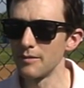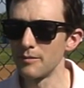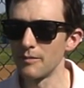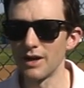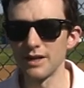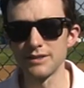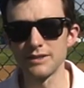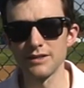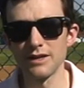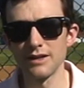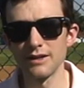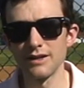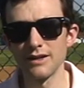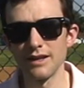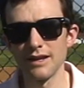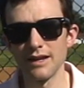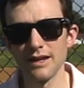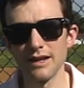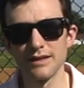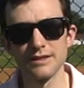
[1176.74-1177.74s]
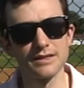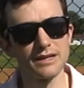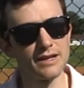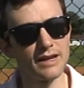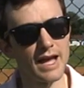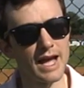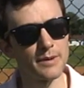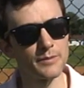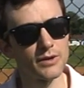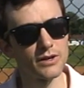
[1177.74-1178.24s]
My son is
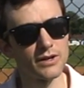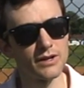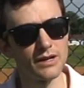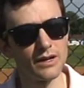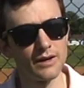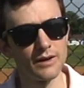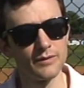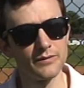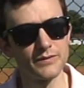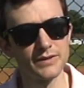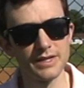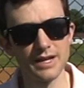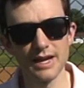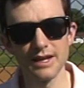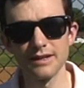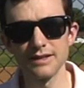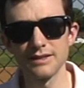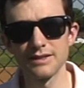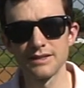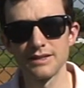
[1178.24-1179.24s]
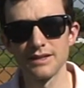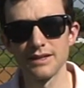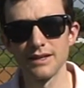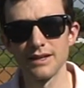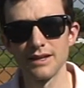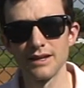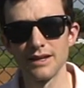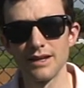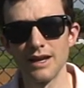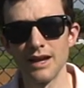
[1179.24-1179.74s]
enamored of tennis
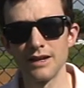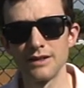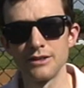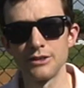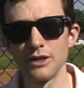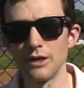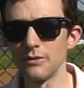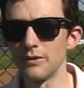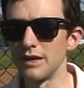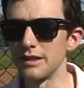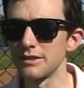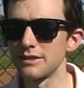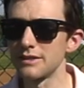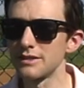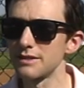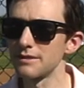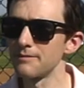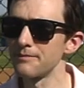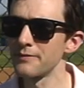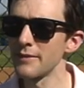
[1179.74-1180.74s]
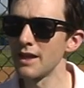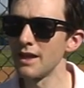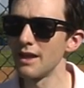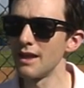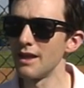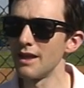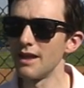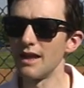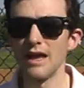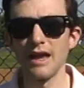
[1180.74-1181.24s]
and donuts.
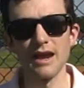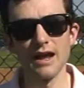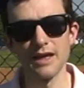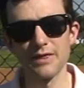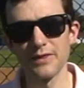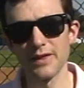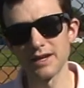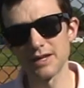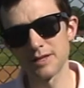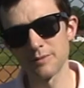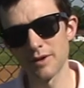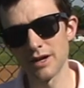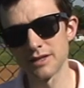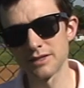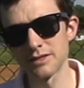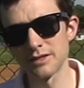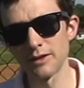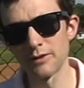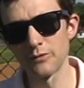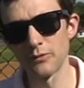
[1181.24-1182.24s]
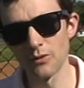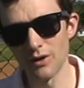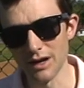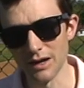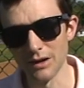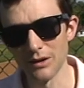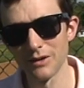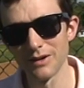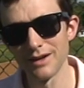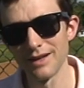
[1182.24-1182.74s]
And I think to myself,
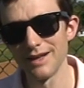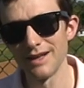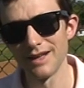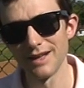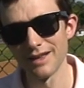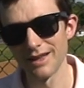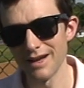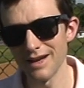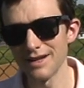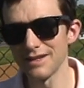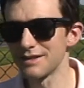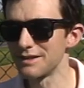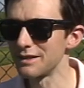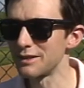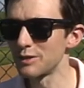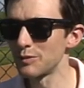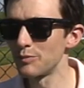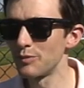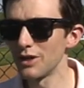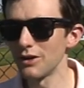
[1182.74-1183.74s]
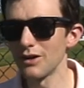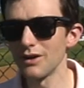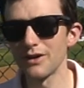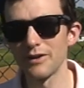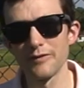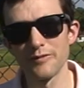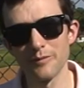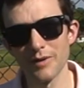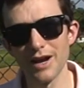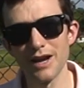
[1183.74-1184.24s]
wow, that's the spirit
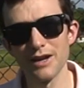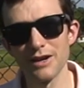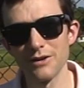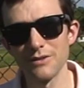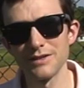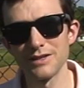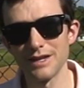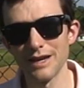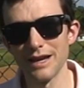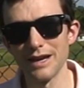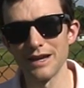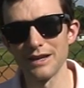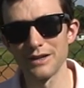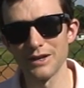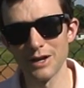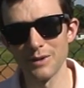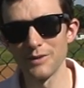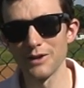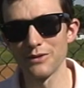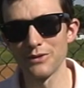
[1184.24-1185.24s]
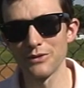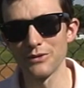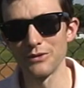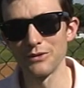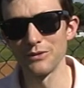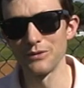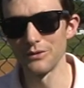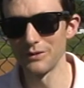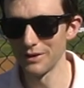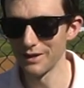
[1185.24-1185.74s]
of my own dad coming
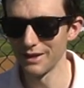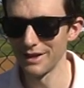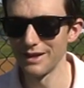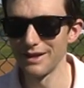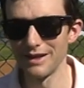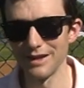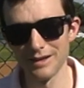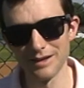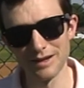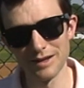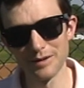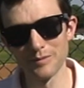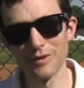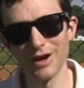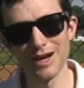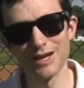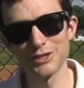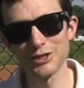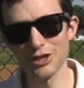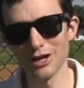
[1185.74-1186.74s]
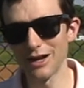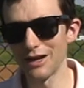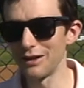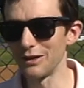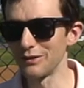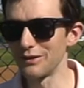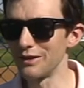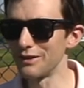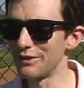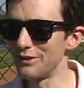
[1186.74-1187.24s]
through in my
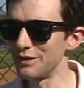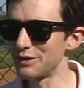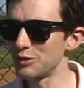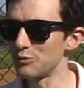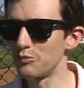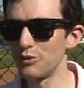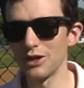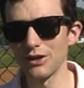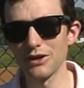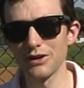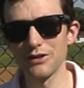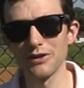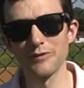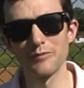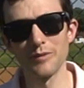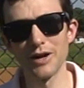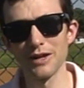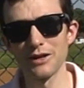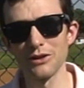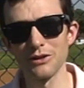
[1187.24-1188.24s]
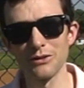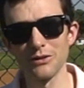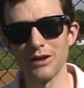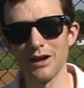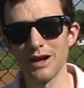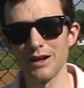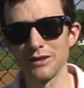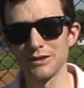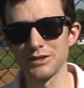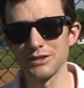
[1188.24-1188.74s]
child. The spirit of Michael
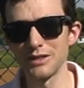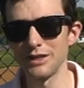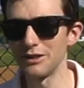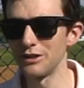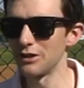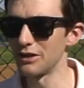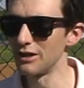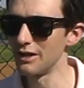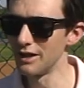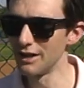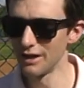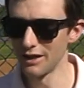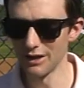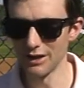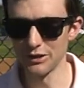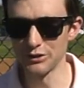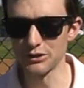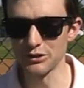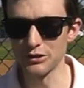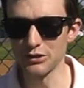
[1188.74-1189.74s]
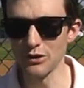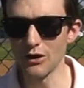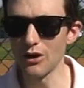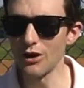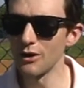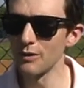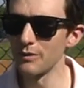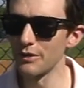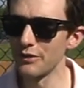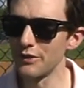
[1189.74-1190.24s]
O'Connell Sr. is
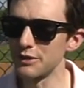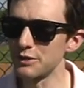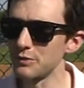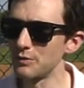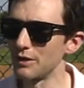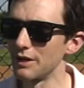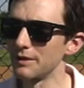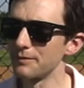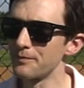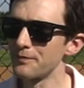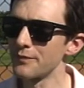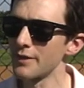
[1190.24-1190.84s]
strong with this one.